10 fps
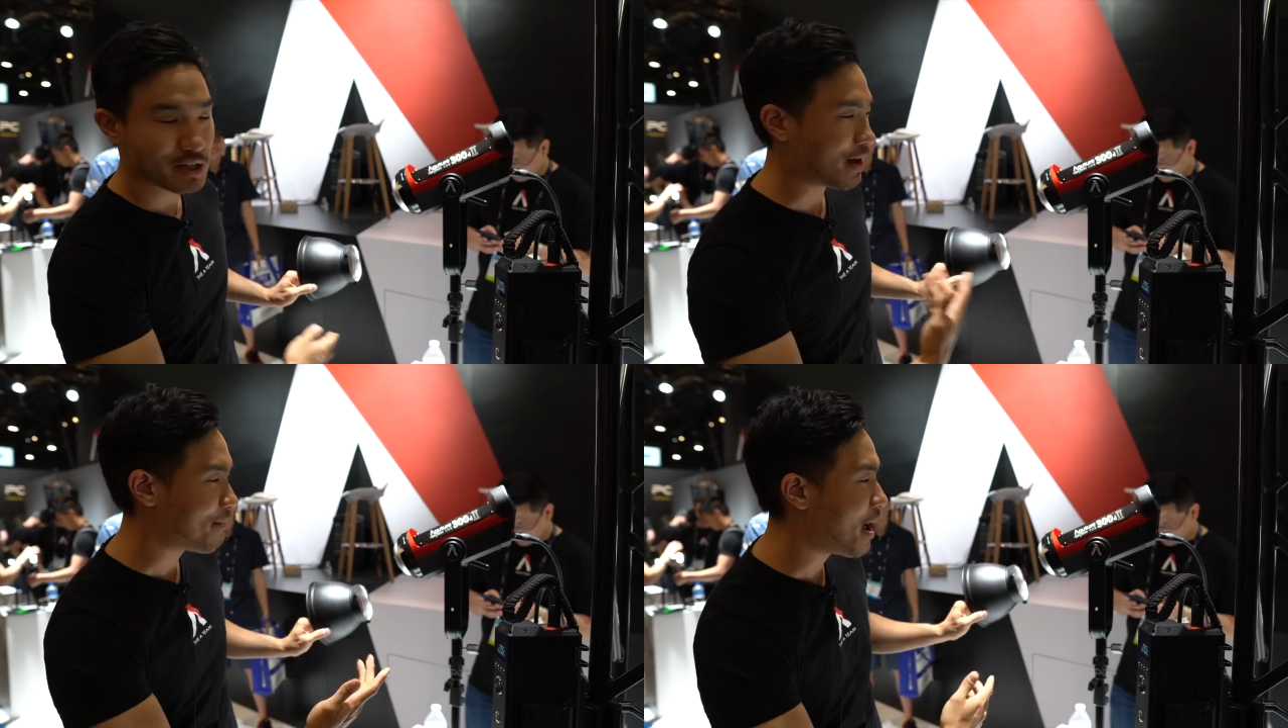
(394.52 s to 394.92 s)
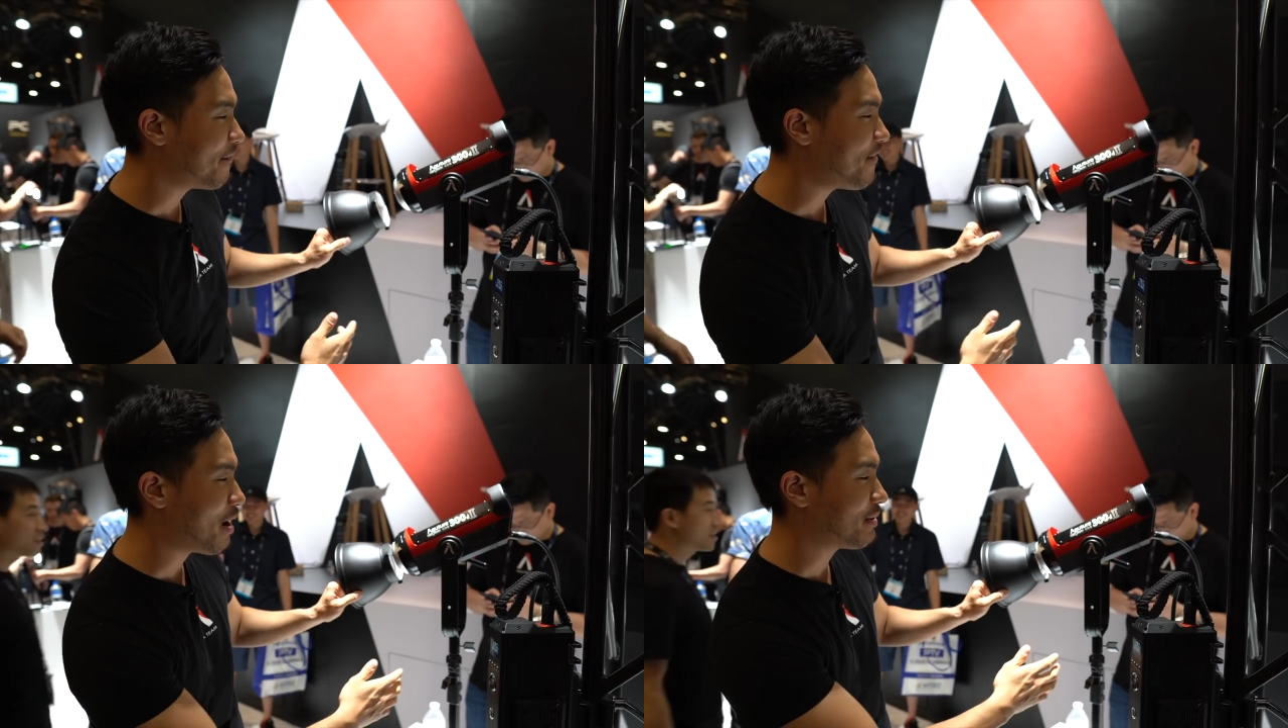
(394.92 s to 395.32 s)
so I can
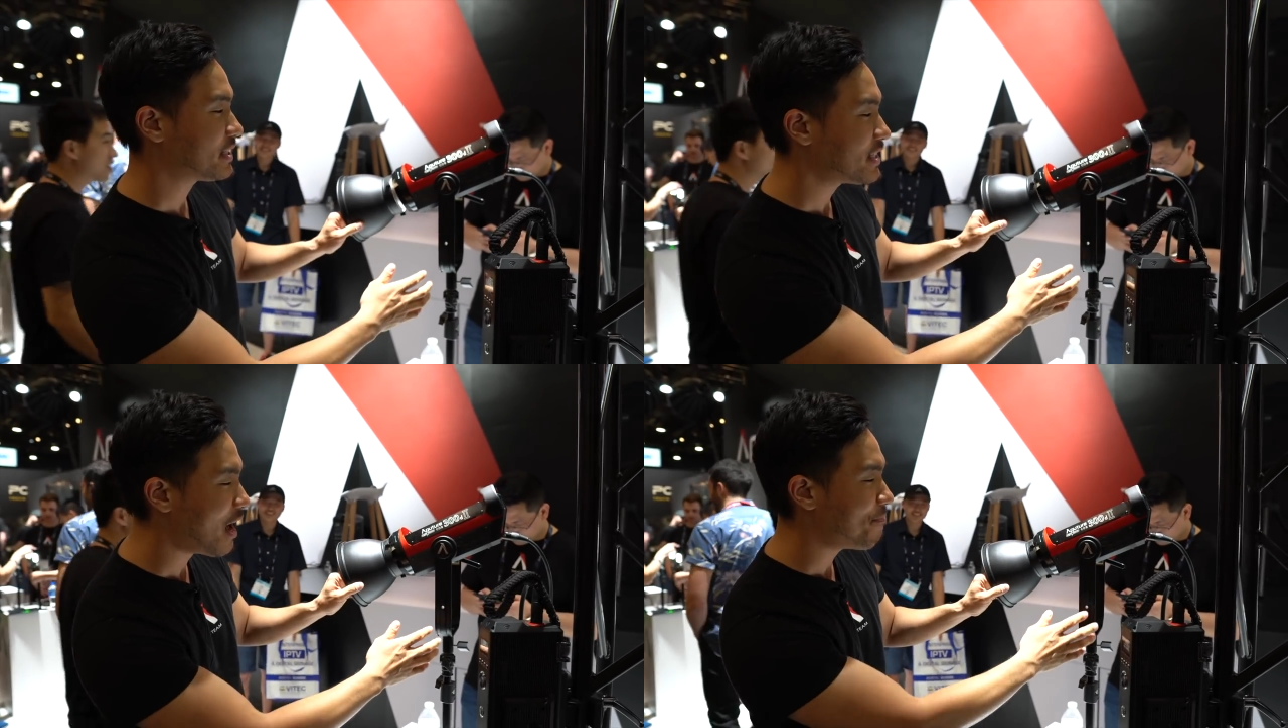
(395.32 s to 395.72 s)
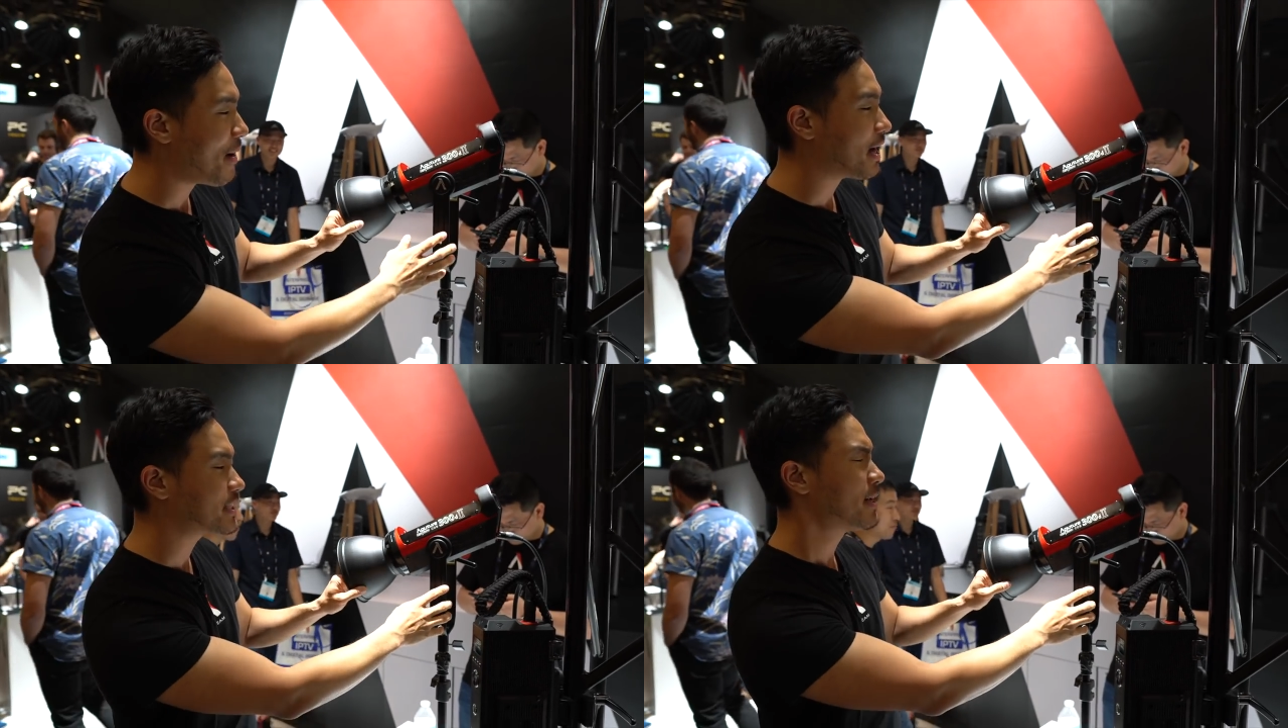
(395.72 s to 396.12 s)
modify it with the
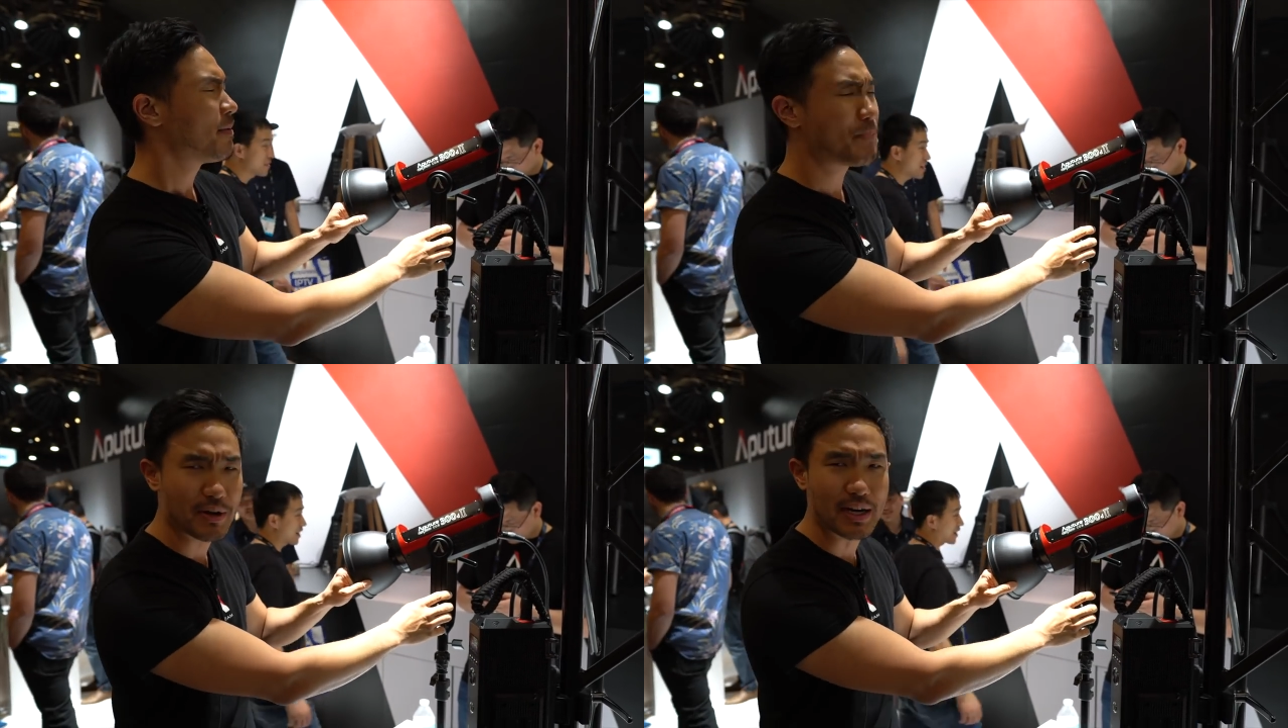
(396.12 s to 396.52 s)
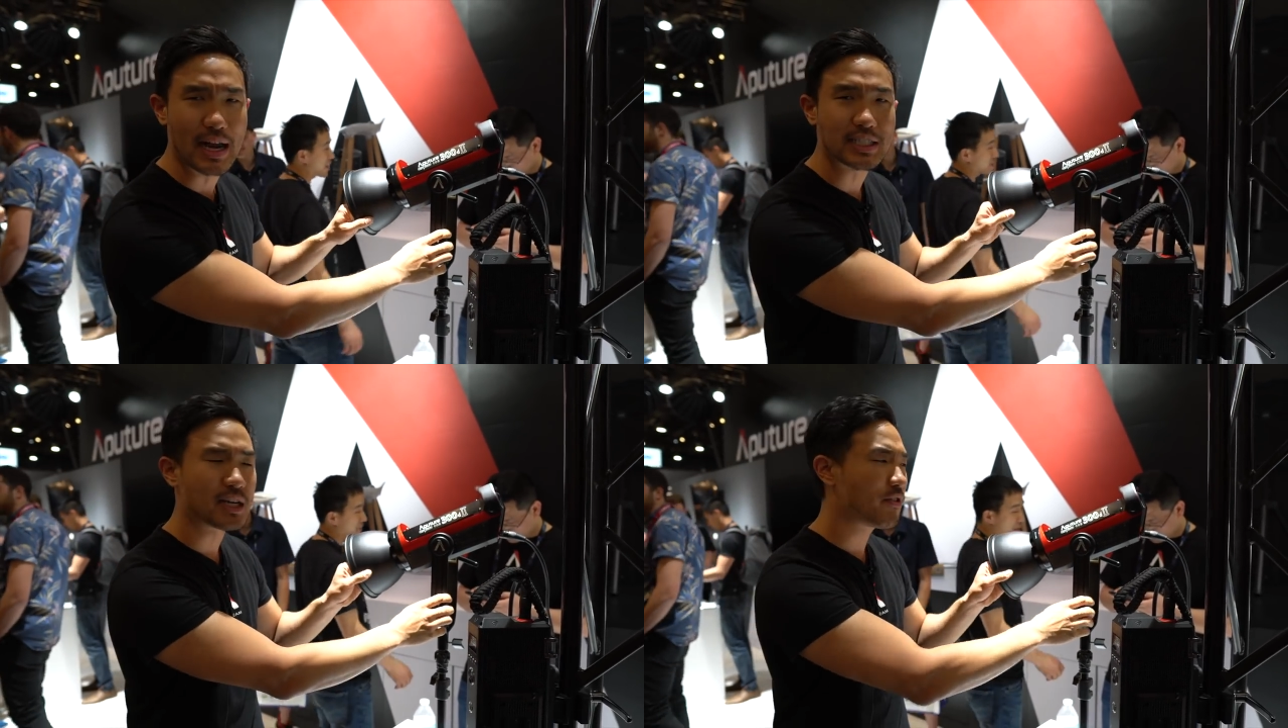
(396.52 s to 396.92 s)
softbox, beauty
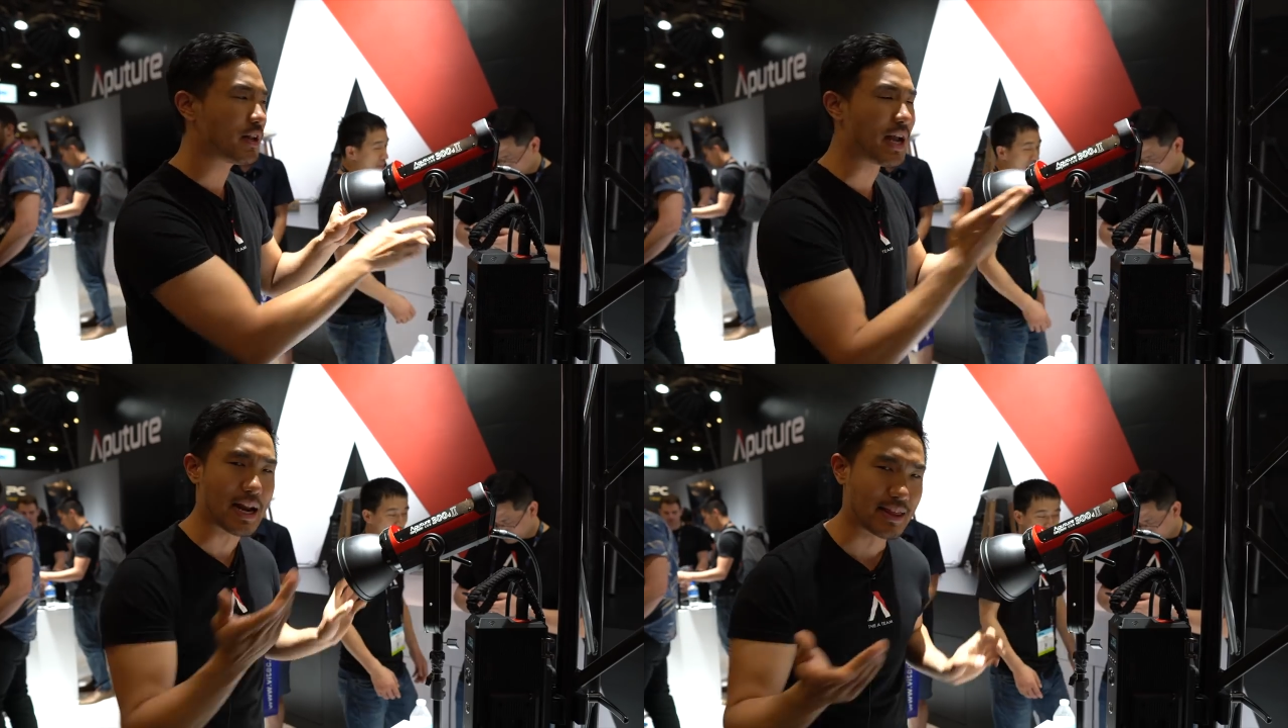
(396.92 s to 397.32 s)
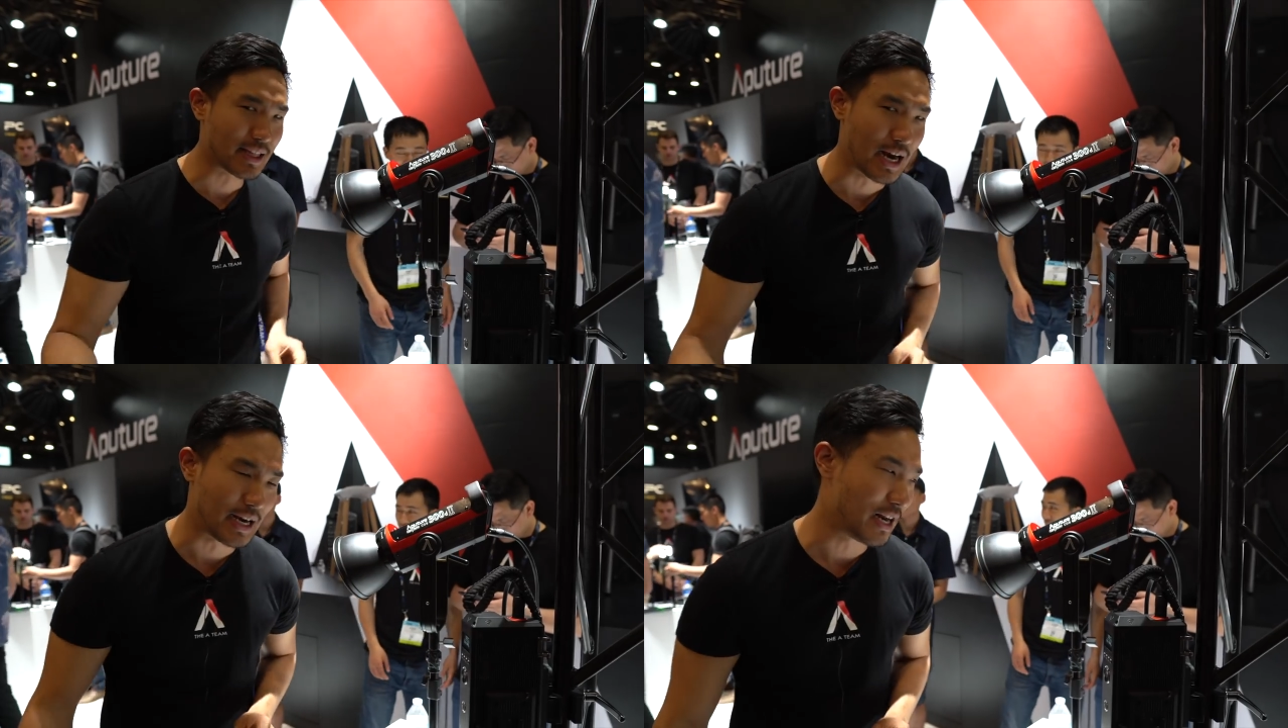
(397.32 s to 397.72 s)
dish, really
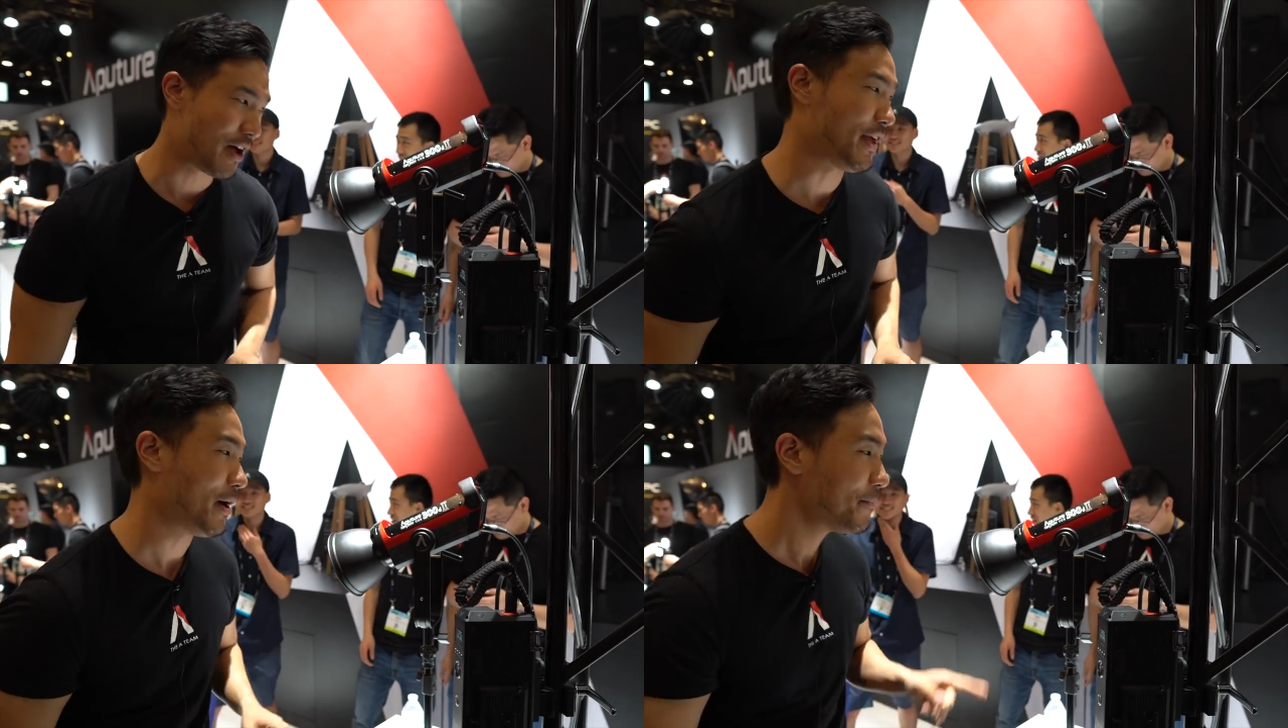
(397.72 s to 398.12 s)
anything that I need on there.